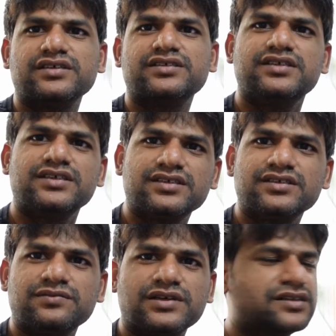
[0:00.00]

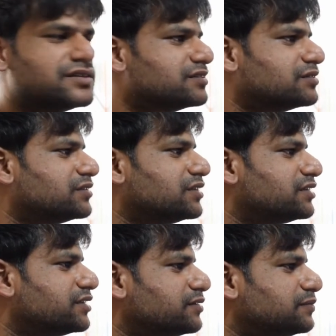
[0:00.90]
CSS files, so
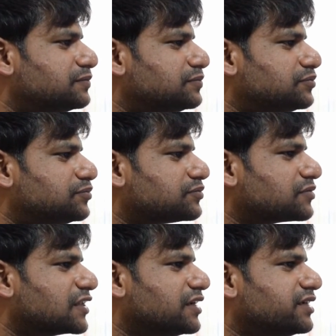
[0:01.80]
that
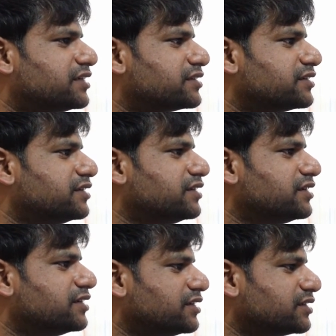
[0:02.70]
it
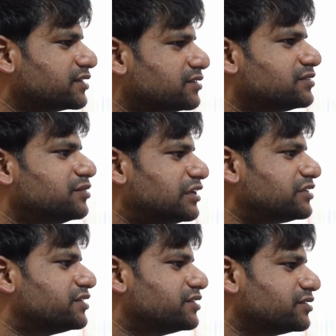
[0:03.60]
gives the
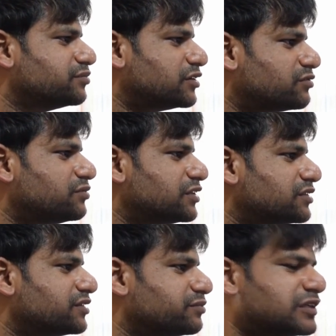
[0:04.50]
best
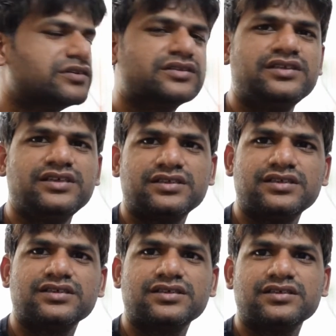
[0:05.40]
performance, because these
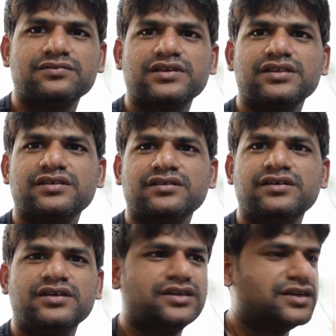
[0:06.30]
CSS files
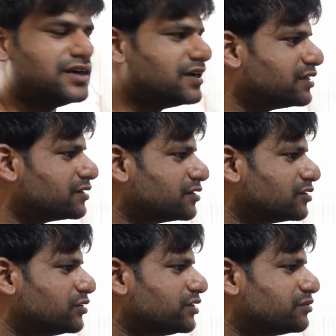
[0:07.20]
are
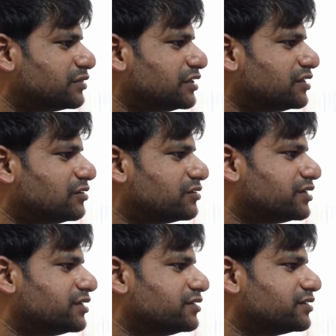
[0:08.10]
going to be
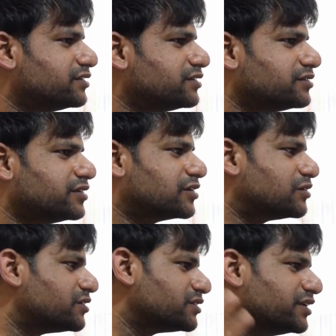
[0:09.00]
loaded
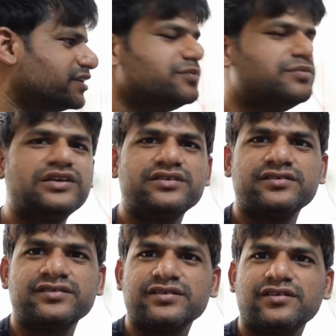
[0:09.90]
across any
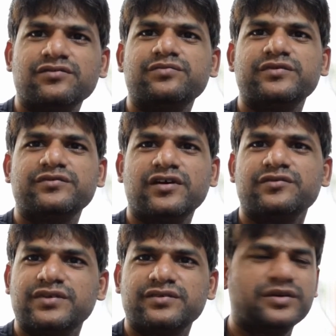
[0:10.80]
pages of
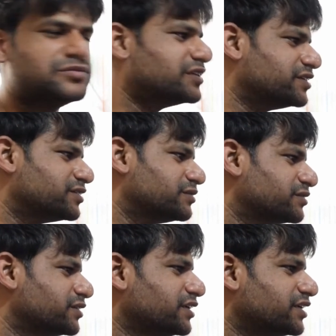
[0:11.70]
the website.
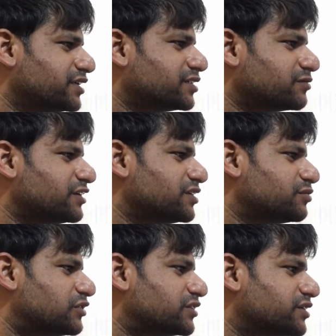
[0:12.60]
So it is quite
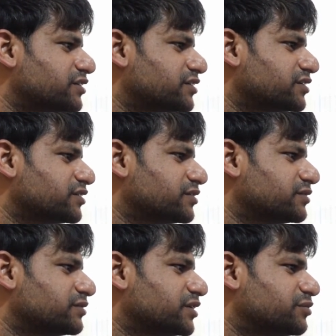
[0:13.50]
important to
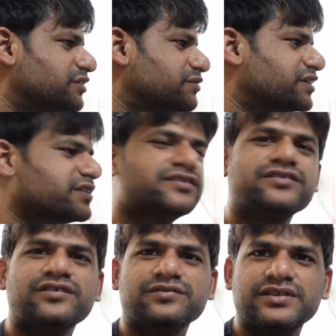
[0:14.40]
do the
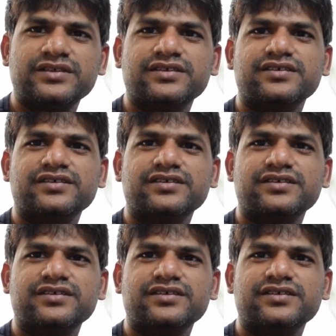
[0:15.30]
minification of these